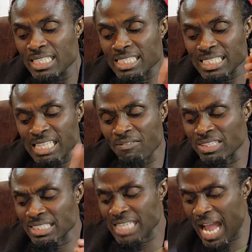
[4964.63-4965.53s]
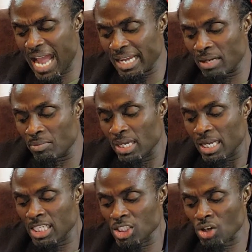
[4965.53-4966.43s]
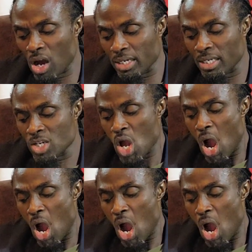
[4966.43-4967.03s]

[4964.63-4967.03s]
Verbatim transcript: seven times in Jordan,